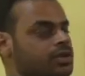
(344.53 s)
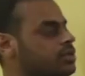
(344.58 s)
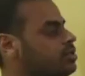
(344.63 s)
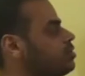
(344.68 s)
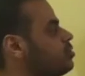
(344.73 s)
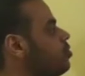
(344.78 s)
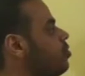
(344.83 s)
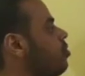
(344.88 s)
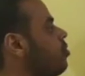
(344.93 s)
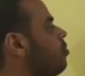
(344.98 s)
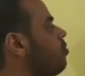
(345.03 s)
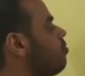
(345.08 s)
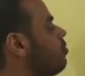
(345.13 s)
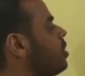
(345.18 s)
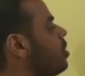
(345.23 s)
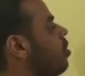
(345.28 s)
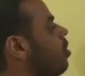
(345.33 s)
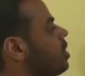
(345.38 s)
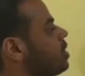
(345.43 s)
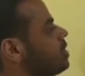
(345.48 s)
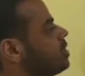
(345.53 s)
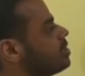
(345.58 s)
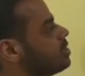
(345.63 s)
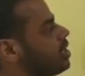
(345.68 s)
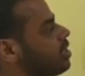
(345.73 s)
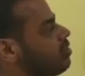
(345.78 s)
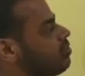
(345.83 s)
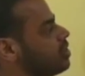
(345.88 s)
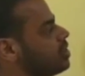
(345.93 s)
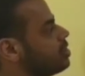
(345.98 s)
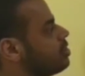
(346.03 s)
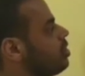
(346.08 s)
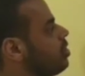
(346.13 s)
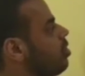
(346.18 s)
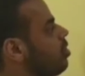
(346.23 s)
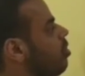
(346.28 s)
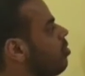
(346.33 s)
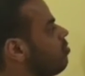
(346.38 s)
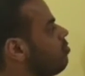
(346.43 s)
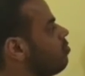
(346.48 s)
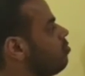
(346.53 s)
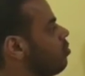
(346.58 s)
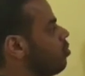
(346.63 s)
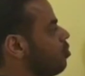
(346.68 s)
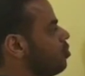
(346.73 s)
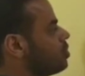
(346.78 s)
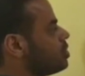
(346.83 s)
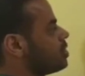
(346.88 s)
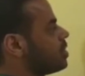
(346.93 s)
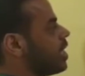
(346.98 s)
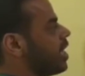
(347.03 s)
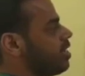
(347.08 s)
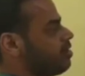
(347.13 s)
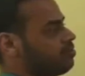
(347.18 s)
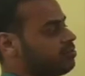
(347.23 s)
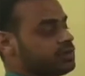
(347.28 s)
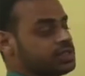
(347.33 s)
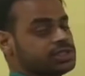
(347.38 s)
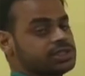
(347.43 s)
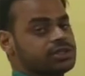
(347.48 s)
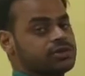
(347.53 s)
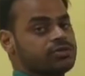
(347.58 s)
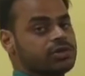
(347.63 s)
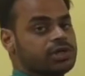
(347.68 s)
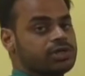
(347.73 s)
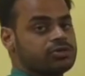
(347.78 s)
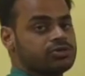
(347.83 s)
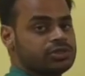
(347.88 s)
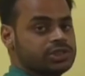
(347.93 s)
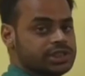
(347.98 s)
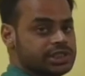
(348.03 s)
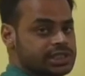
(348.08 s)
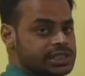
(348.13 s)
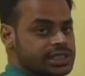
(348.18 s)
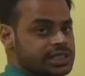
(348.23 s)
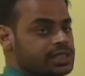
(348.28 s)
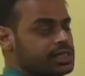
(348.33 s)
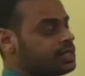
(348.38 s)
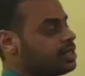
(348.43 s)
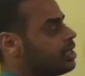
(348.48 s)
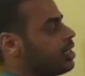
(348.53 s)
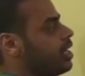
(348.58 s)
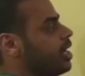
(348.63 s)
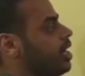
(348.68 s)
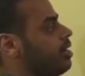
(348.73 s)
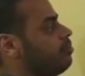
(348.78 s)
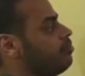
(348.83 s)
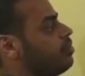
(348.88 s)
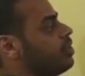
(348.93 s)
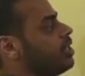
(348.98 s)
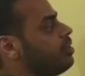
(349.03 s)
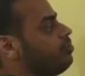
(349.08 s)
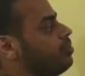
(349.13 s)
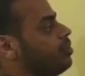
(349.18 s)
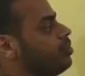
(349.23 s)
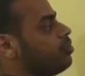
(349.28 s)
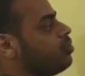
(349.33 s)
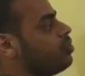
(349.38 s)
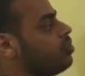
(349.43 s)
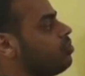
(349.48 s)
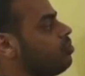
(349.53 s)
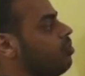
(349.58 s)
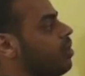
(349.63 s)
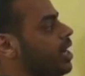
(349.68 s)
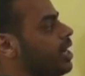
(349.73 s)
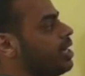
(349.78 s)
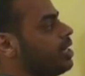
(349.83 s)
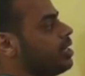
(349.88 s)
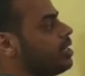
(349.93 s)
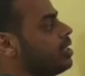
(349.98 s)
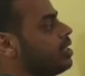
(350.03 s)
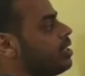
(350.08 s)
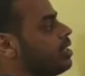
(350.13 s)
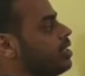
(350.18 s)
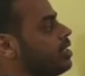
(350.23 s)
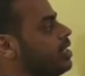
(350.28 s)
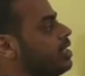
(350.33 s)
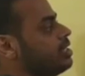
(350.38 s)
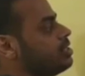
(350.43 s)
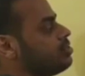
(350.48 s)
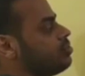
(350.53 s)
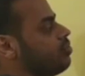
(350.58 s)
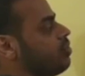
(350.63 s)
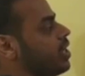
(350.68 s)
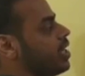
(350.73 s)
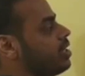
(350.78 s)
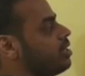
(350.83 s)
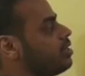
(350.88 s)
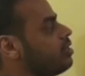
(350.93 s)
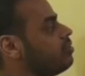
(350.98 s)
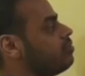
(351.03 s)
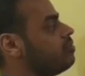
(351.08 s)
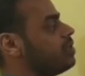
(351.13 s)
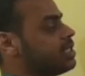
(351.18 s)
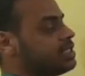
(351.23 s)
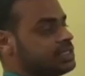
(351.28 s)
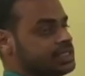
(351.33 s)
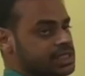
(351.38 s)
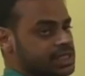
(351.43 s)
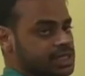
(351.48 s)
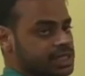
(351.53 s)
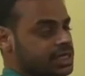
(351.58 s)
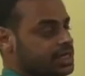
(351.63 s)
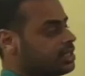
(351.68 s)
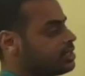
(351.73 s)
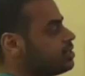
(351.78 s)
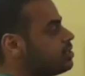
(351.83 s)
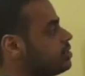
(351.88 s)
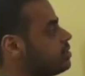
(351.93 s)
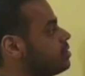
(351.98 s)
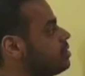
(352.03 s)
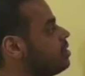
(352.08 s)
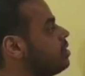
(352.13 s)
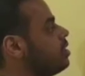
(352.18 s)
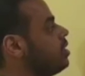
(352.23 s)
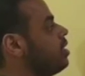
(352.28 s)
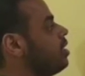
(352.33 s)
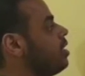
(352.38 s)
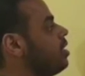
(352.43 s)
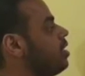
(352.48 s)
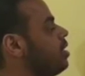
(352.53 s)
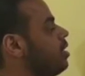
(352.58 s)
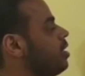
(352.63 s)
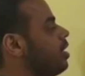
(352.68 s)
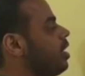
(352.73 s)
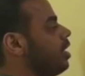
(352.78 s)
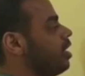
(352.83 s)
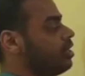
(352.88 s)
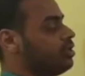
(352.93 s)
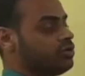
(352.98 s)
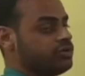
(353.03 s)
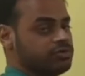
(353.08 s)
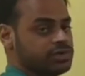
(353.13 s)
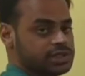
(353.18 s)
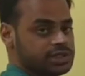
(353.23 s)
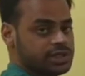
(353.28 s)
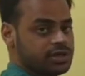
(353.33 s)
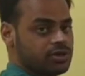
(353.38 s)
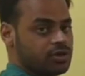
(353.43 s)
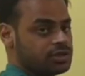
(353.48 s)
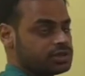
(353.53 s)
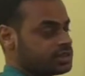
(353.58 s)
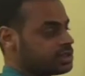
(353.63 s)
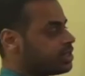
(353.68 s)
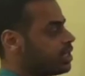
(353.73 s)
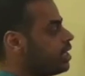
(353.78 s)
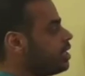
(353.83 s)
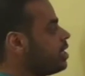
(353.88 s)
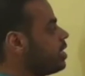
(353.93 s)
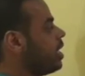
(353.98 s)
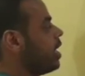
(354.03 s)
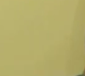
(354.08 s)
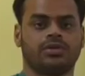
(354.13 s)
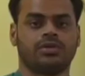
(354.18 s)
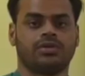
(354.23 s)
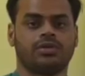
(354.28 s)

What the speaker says: So we got this equation of force F is equal to G m1 m2 by d square, where G is a universal constant.